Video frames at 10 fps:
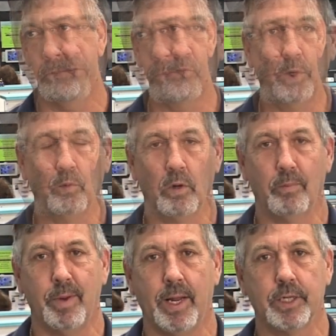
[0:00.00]
We wear
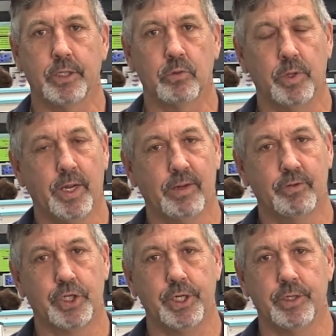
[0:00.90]
masks, we have
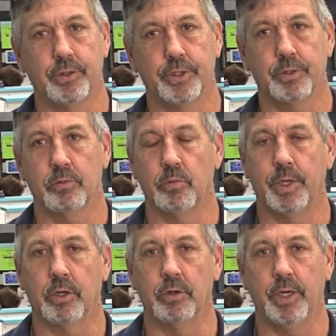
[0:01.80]
shields, we
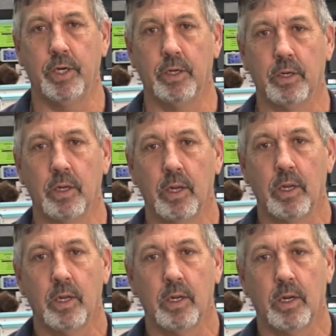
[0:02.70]
clean.
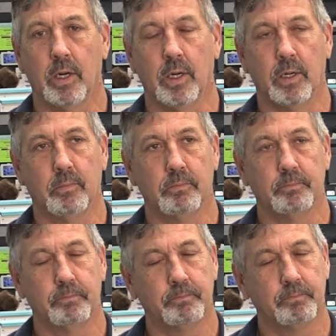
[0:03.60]

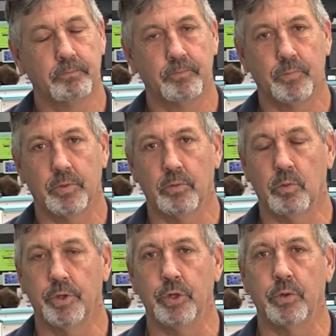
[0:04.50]

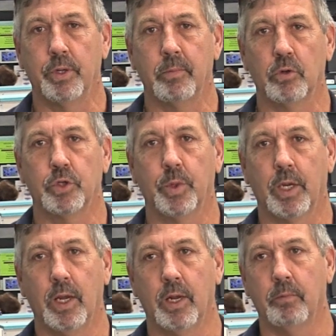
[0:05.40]
We're doing the most we
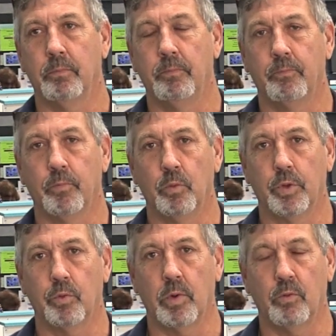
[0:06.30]
can
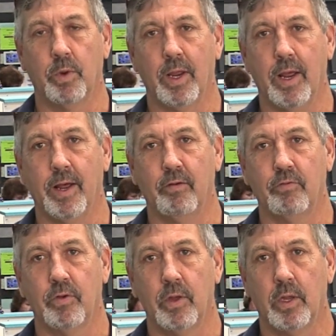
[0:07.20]
with what we
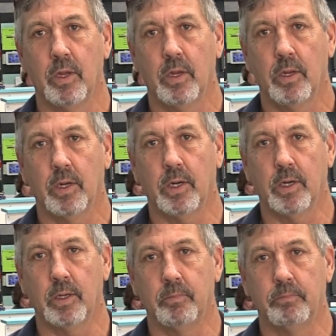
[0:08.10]
have,
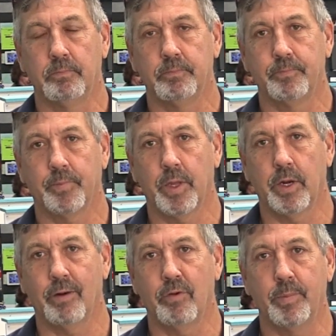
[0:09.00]
and
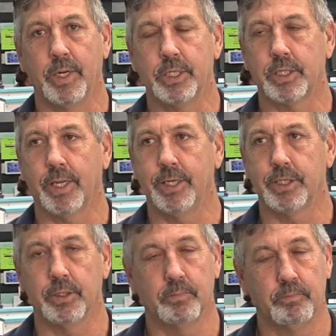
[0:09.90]
everybody
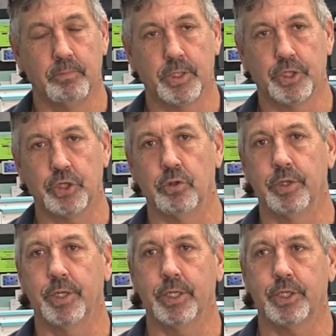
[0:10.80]
stays a
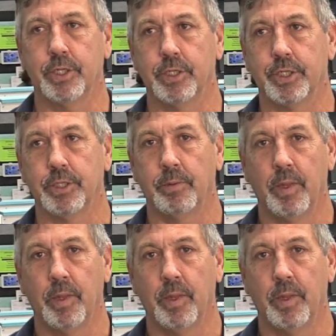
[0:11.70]
certain distance.